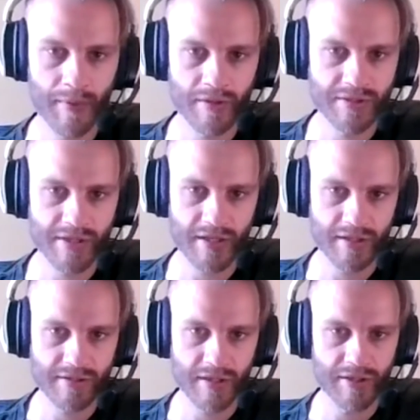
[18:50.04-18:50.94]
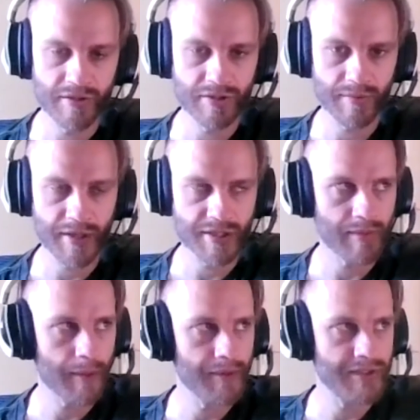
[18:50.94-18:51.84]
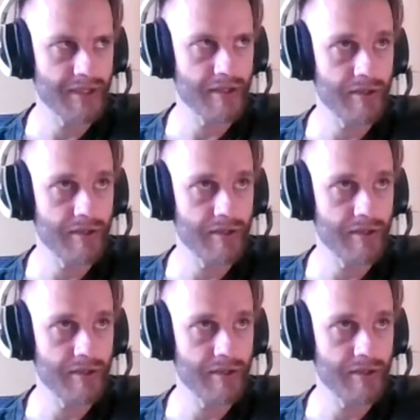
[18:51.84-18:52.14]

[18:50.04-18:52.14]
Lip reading: people are seeing this on YouTube, they should be able to see the